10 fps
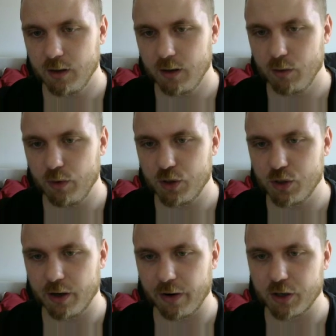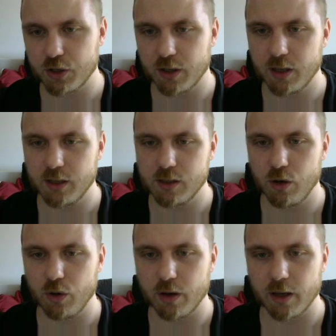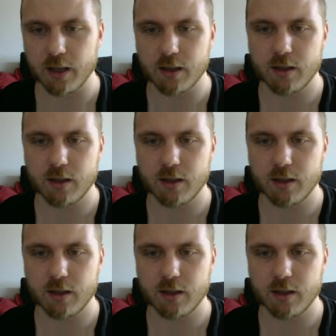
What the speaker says: in which direction he's looking at.